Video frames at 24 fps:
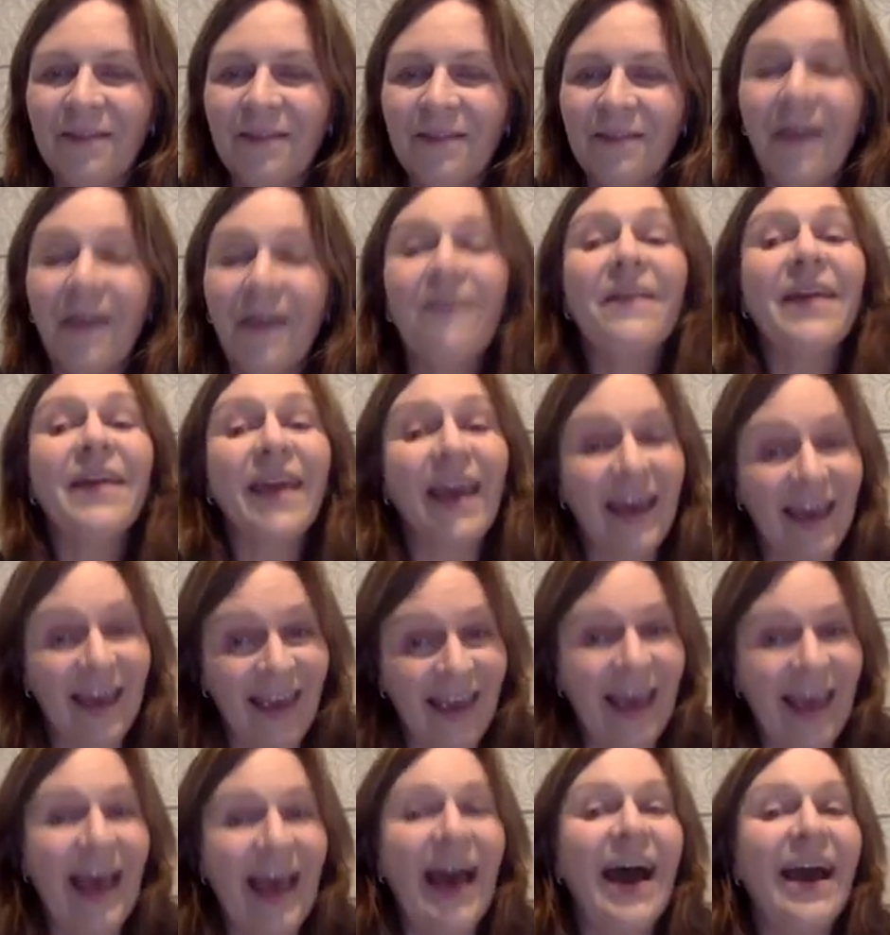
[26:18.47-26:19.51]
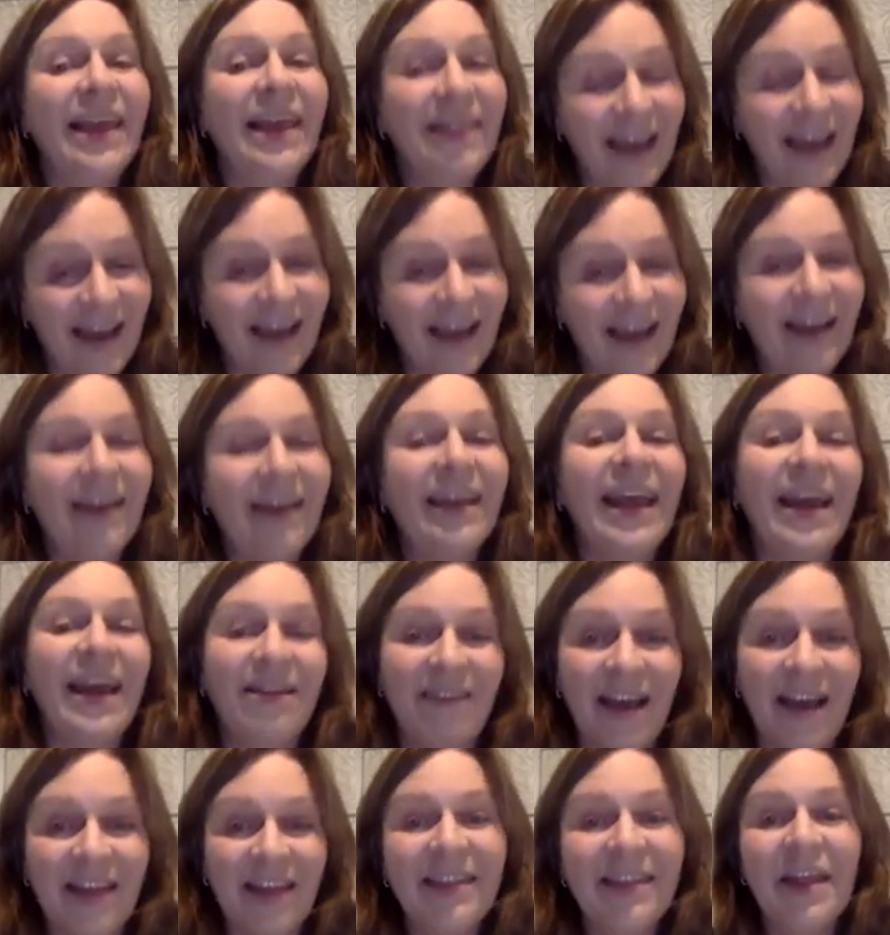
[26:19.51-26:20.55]
Okay, yeah, I, I, oh, yeah,
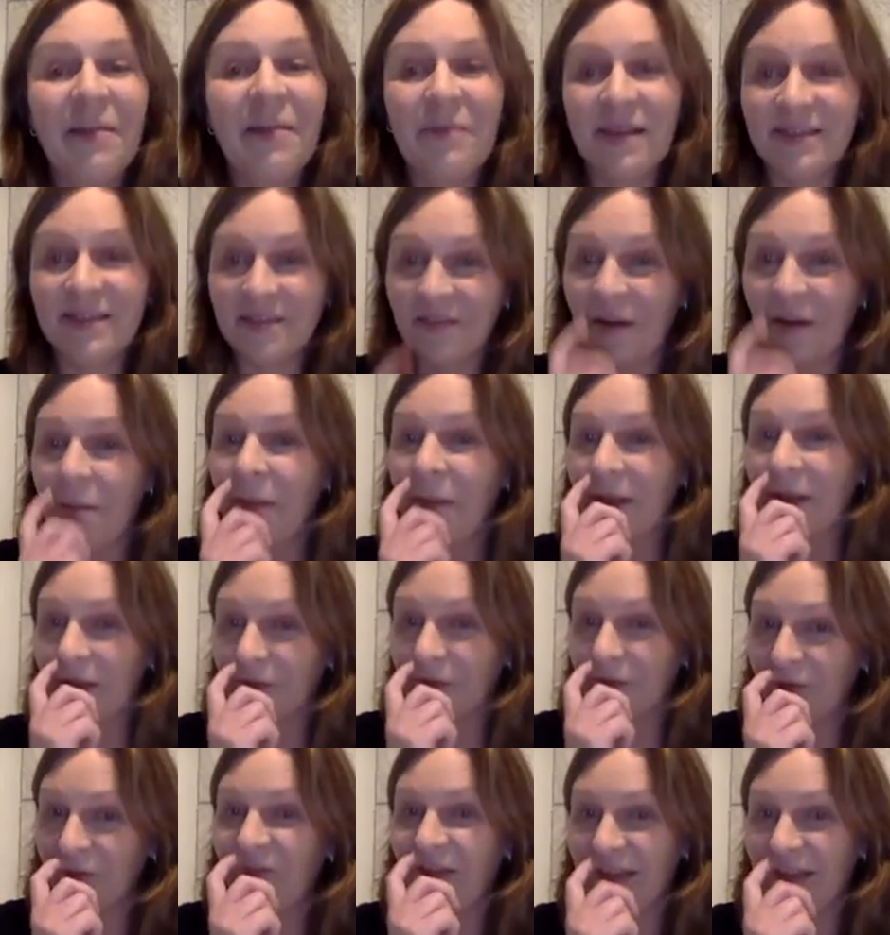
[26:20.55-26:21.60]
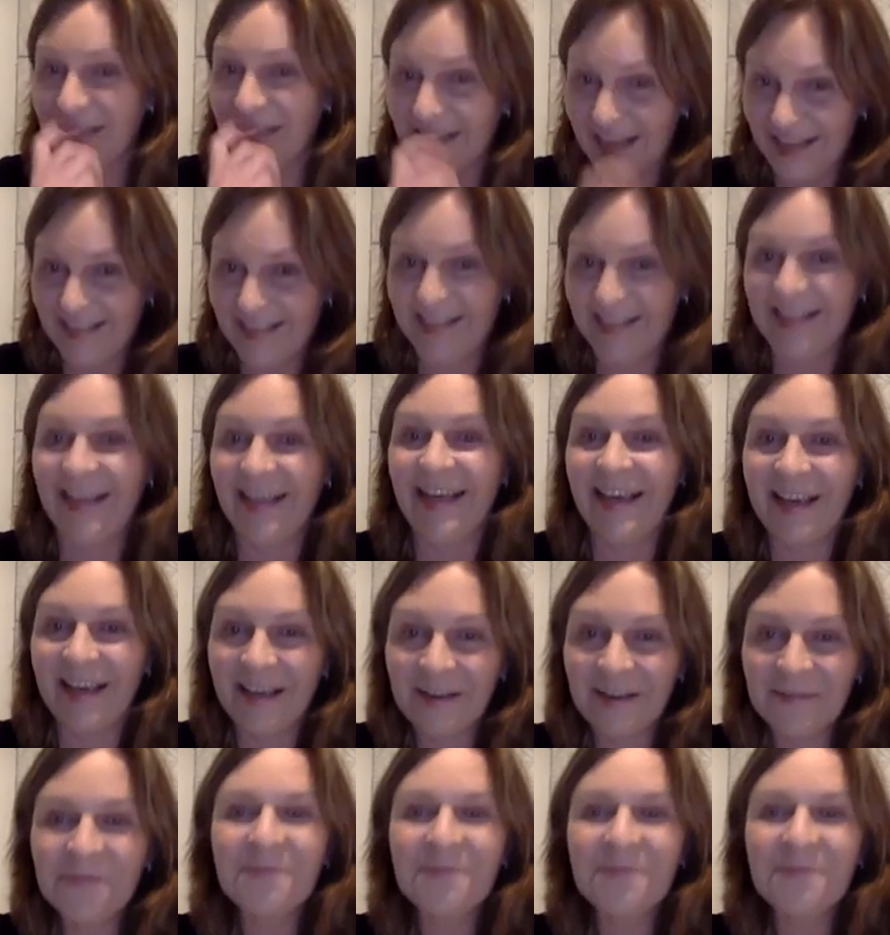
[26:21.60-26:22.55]
rather than miserable, he would be fantastic.